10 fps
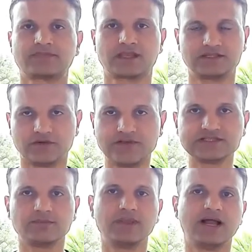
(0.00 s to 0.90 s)
The
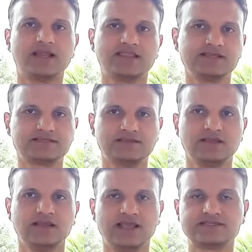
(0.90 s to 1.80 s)
reason behind this
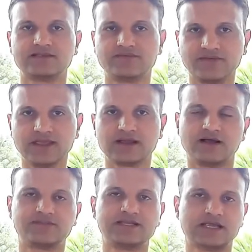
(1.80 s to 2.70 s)
is the fear
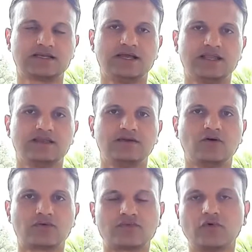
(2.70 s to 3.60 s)
of the deadline
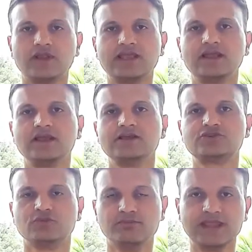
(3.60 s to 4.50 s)
or failing
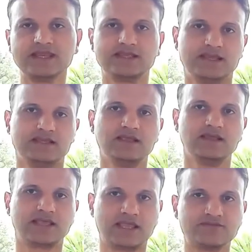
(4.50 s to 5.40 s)
to meet
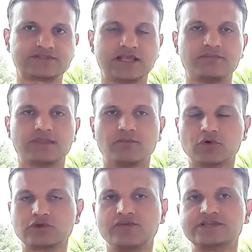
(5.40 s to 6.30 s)
it gives them the
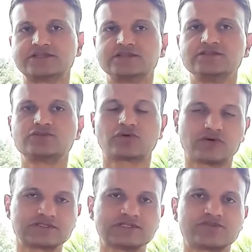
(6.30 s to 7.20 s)
motivation to
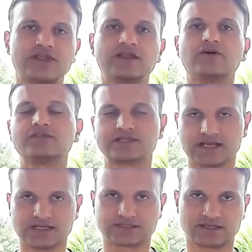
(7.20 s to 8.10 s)
concentrate on the
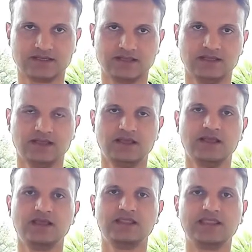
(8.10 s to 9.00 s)
task.
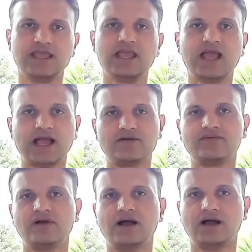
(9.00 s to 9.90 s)
They
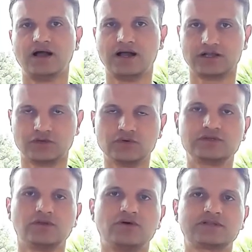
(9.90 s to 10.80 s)
have a
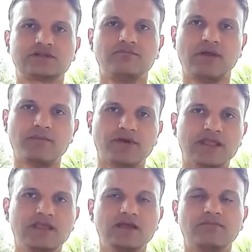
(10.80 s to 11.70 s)
good long-term
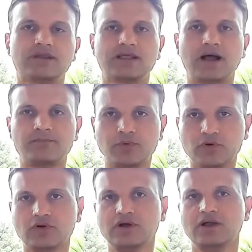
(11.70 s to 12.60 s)
memory but a
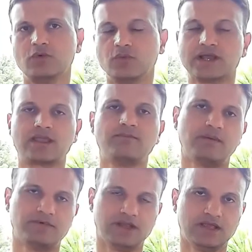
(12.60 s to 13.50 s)
poor working
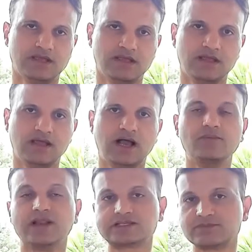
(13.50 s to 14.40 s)
memory. I
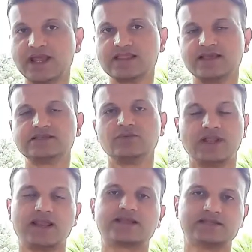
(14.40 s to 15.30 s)
will explain this with
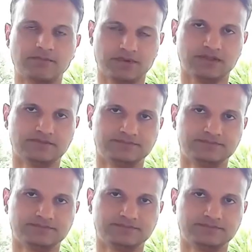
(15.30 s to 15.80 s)
an example.